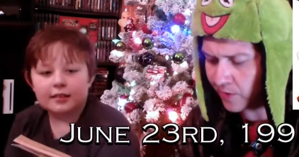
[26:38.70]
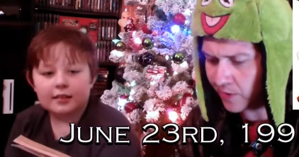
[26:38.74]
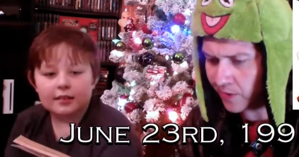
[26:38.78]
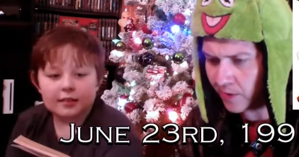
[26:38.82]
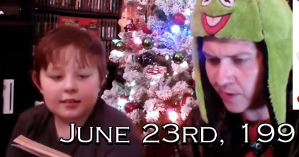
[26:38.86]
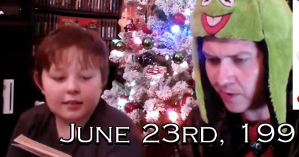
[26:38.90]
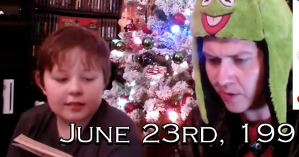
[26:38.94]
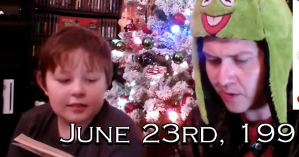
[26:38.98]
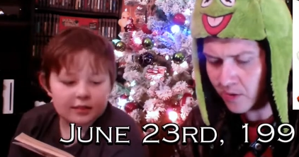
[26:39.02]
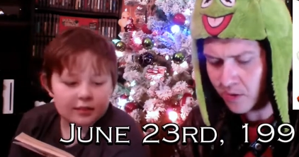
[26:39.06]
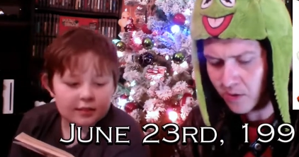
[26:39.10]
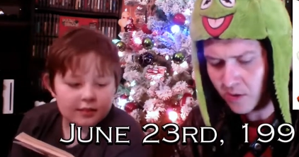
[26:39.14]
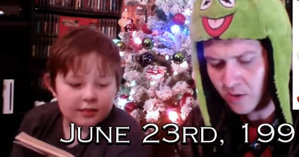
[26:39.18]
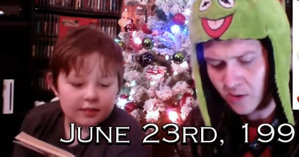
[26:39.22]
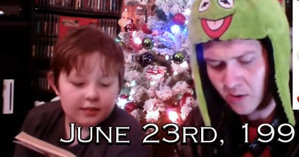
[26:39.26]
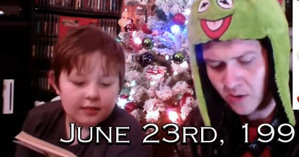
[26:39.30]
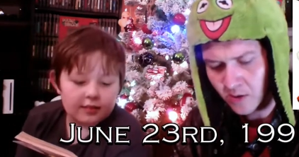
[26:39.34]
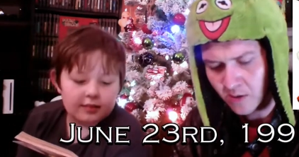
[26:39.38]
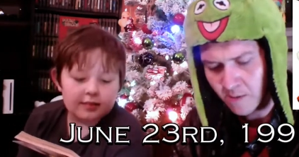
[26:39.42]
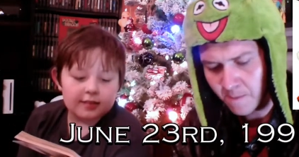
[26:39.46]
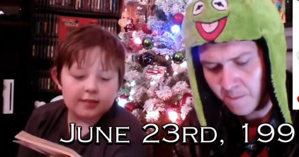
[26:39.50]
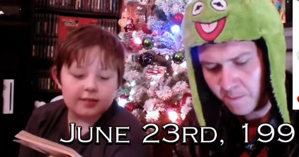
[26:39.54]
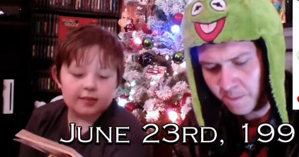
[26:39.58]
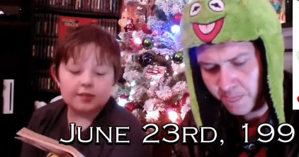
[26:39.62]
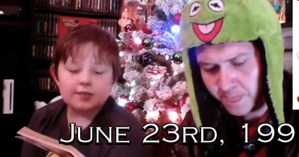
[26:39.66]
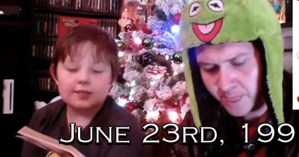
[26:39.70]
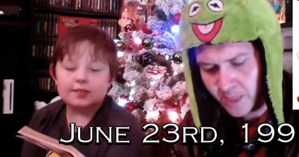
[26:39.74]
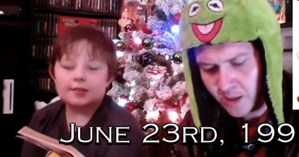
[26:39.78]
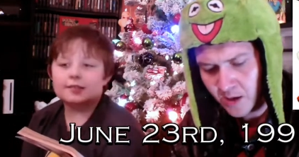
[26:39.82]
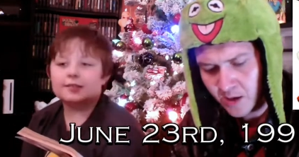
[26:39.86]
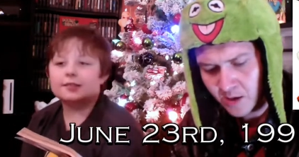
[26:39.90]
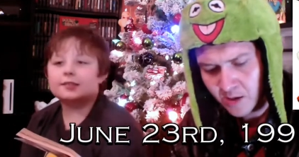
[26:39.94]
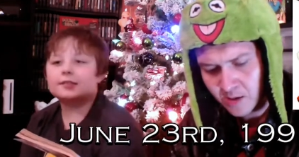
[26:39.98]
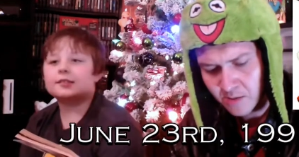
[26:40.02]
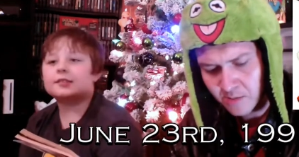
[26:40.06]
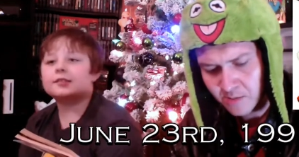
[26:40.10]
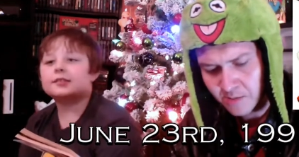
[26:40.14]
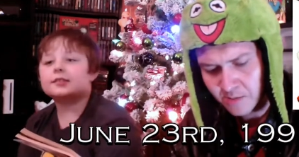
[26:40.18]
Speaker 1: there.
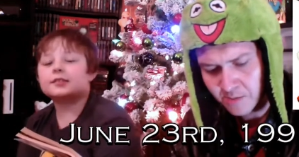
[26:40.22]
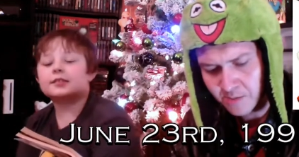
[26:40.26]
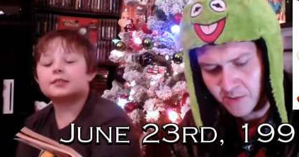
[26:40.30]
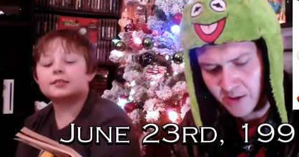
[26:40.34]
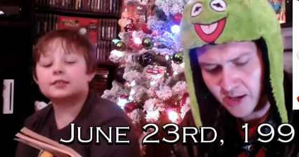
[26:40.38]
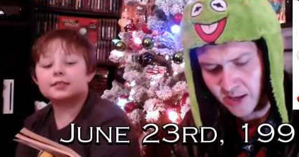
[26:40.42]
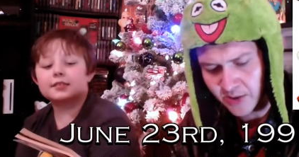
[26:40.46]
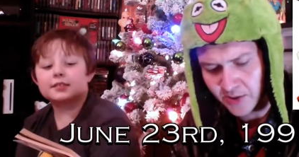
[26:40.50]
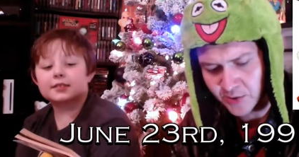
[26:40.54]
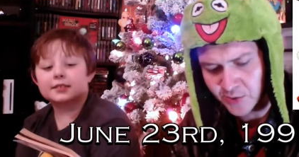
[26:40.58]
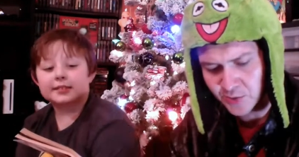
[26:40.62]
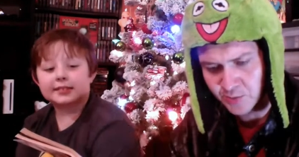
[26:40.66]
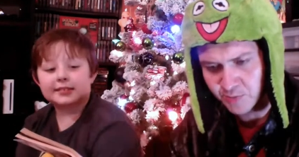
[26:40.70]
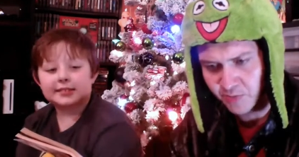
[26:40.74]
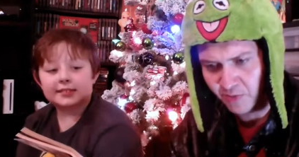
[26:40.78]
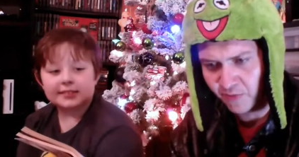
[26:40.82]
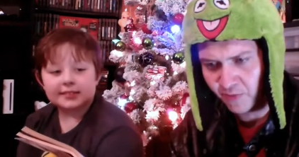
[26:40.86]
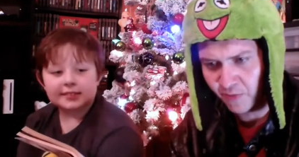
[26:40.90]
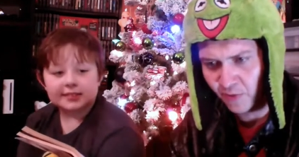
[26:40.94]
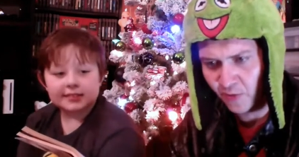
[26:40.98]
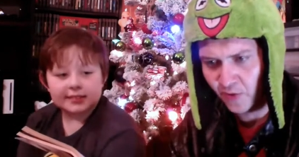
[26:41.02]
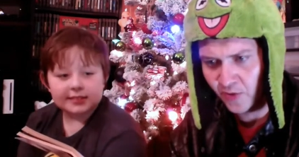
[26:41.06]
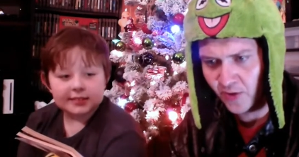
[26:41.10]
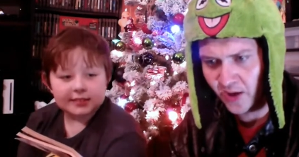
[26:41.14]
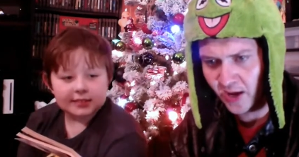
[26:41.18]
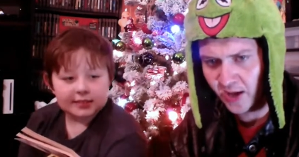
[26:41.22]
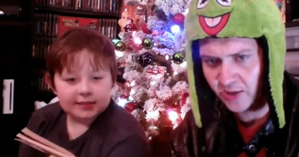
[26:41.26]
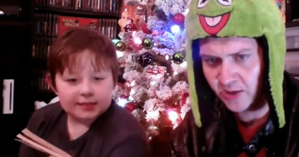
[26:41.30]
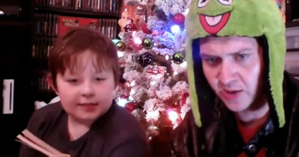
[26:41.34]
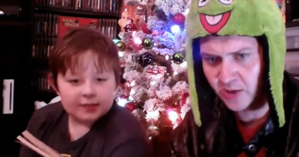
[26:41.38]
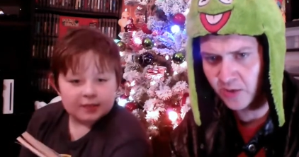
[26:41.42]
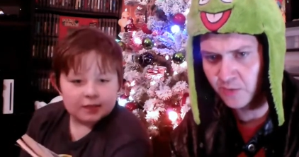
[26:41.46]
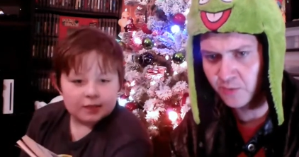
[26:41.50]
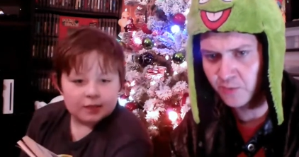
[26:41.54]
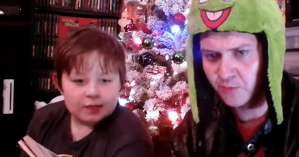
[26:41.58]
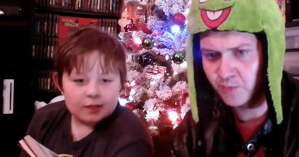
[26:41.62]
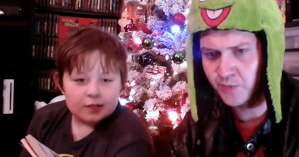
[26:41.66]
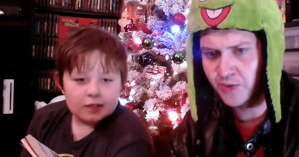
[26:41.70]
Yeah, this is before
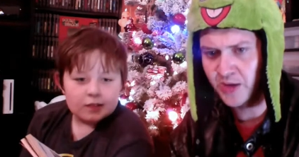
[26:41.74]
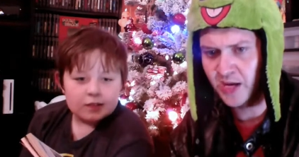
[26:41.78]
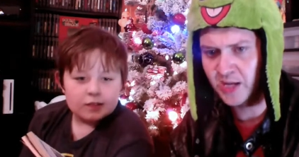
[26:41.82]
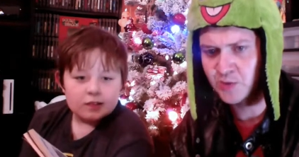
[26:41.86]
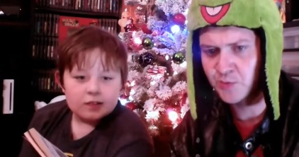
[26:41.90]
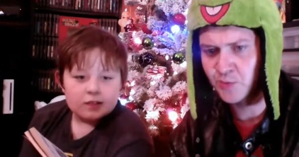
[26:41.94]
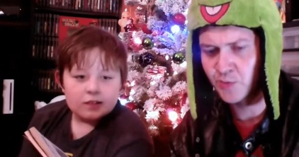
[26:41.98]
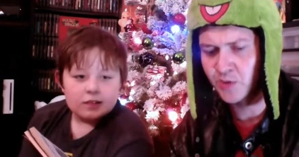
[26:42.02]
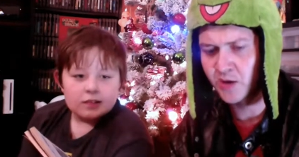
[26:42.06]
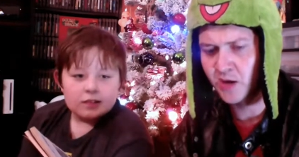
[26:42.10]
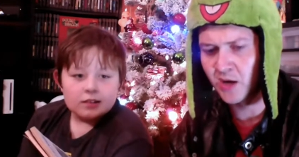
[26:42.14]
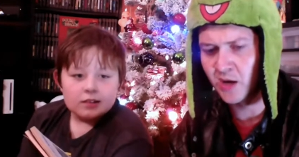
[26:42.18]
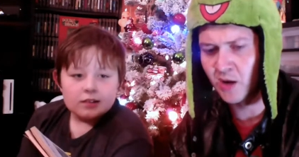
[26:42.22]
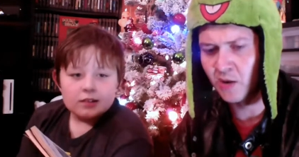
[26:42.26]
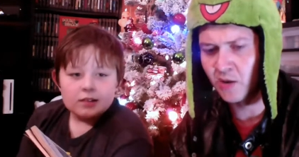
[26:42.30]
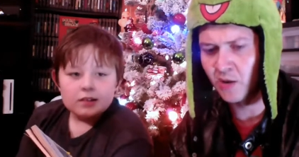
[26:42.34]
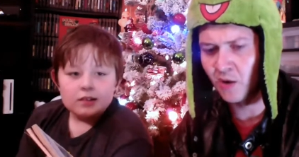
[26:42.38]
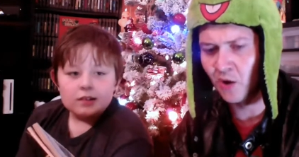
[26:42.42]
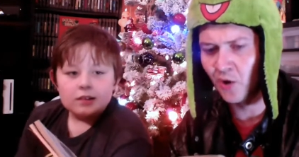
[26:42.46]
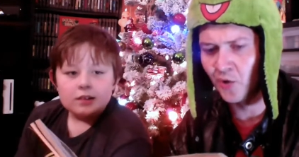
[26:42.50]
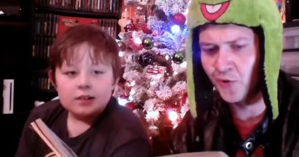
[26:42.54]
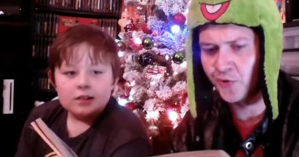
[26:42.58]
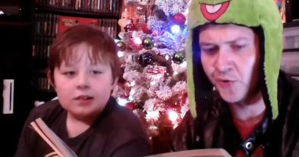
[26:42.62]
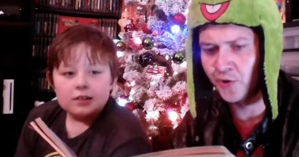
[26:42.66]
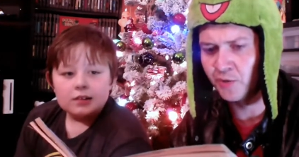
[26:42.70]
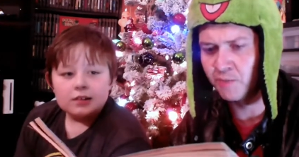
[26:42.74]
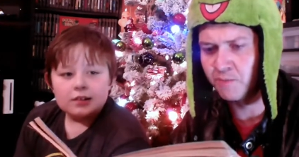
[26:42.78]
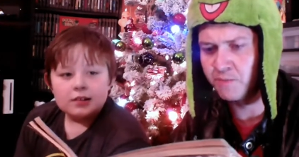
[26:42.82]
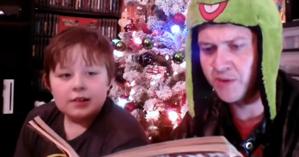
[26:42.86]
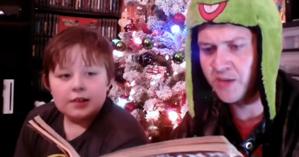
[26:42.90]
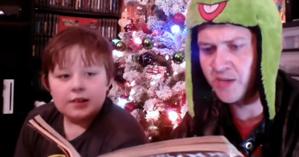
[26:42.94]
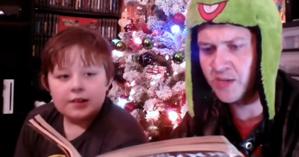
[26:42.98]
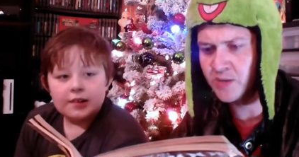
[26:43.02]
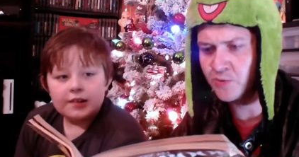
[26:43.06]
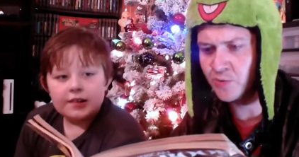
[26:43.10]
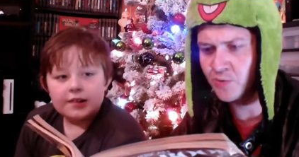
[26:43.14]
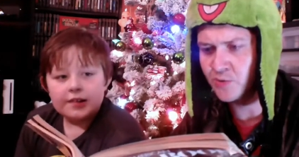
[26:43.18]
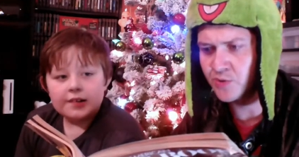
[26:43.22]
that. That's when uh, Altered
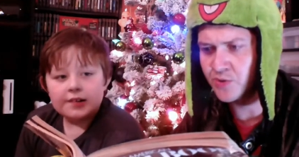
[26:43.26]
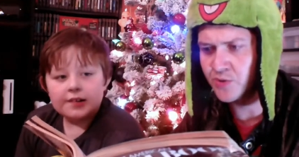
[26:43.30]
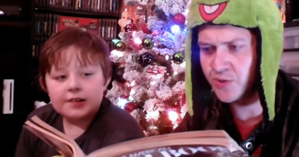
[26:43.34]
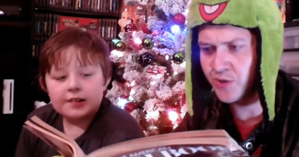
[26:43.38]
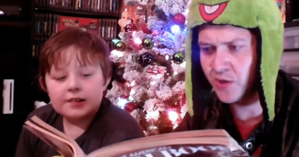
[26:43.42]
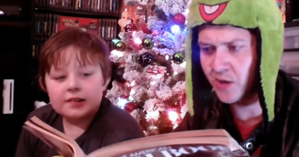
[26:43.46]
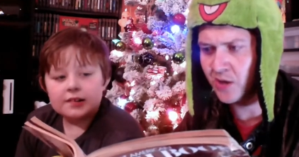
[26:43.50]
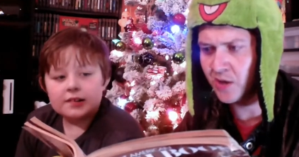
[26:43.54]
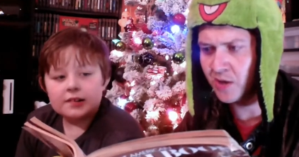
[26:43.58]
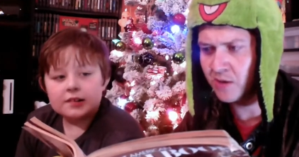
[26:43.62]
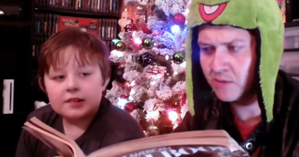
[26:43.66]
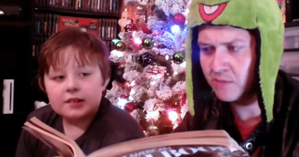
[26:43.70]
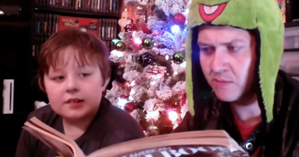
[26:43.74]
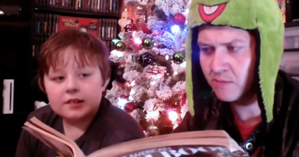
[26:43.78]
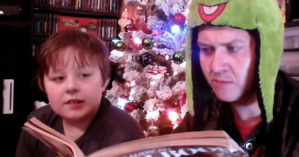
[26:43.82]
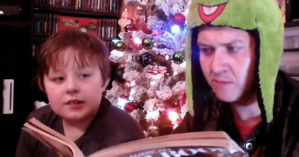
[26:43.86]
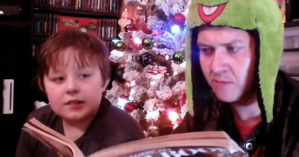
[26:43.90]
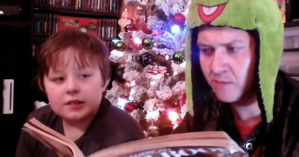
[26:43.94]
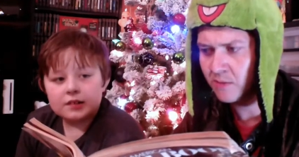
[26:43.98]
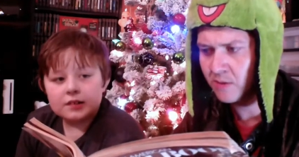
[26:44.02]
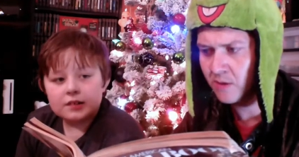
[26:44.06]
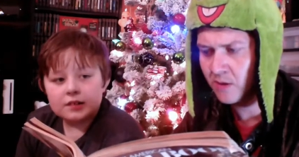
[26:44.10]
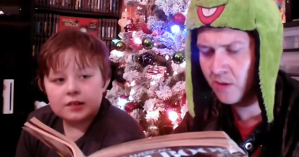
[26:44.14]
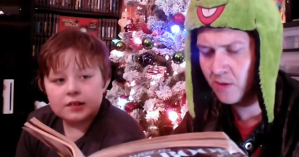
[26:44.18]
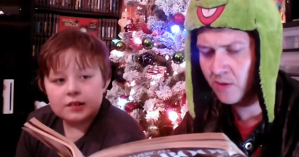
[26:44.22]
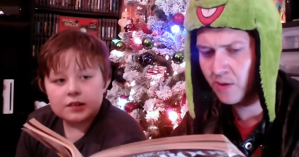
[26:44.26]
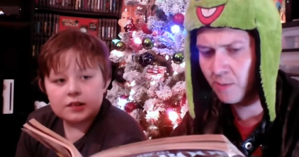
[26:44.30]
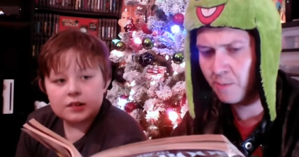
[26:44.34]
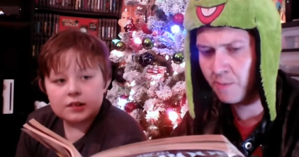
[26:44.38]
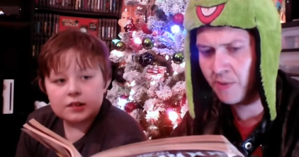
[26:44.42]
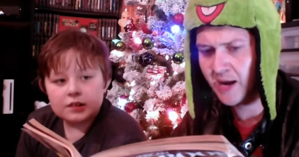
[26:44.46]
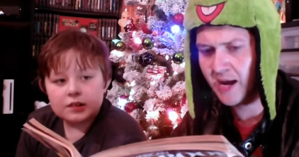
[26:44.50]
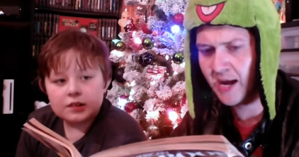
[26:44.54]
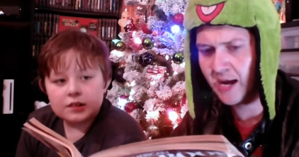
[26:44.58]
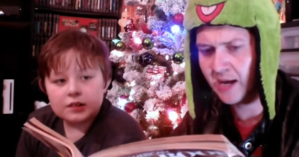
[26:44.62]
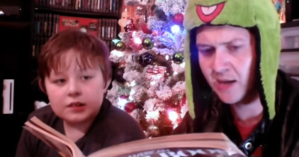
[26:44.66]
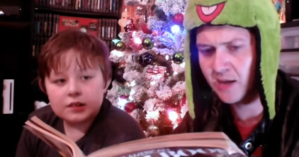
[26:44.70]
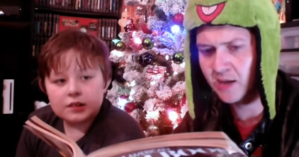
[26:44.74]
Beast was the the
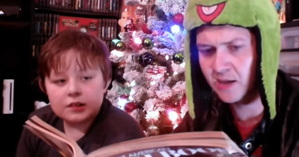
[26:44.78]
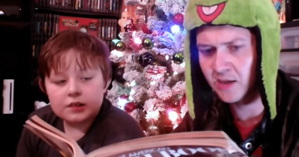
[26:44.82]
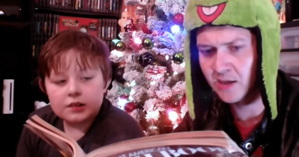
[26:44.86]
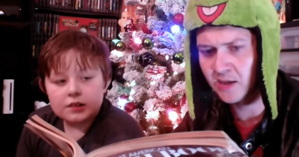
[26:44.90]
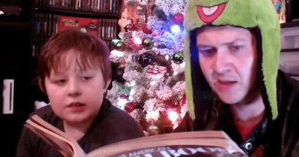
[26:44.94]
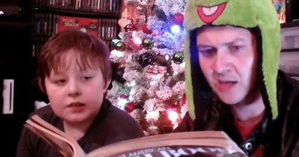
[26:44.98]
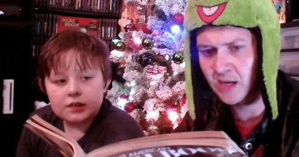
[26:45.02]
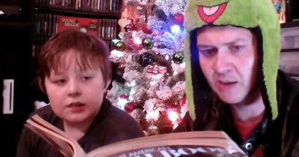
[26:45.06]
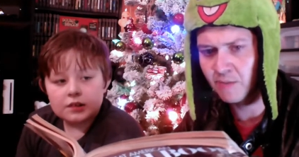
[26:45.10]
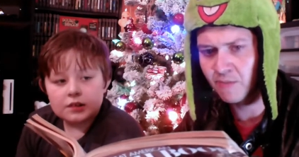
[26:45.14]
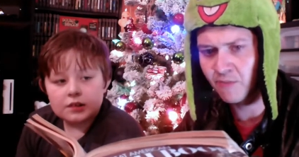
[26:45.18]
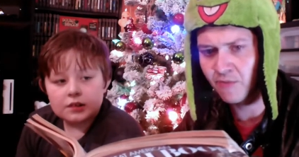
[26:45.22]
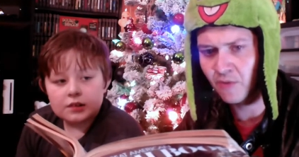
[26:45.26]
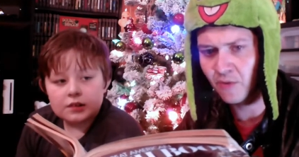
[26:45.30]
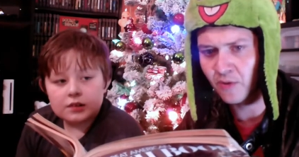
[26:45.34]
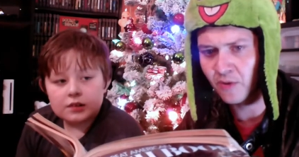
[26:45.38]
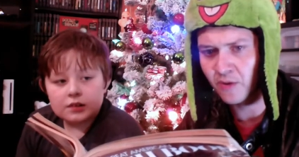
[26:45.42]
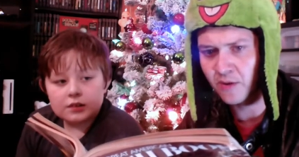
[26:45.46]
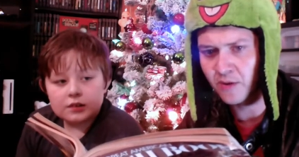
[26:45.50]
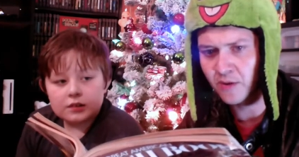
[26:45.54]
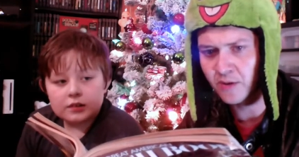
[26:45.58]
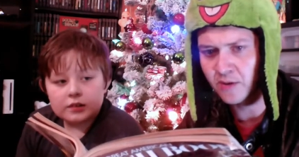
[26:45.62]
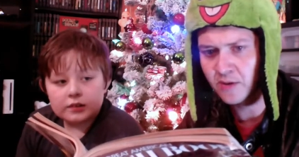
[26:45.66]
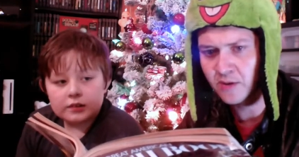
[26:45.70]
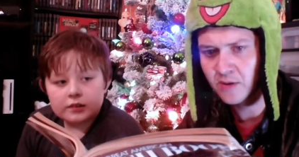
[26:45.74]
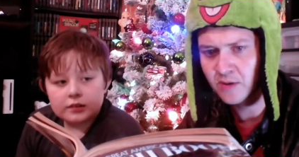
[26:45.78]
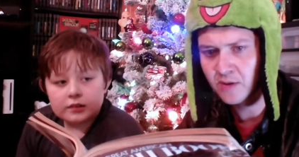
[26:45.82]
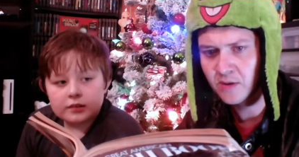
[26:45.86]
pack-in game for it.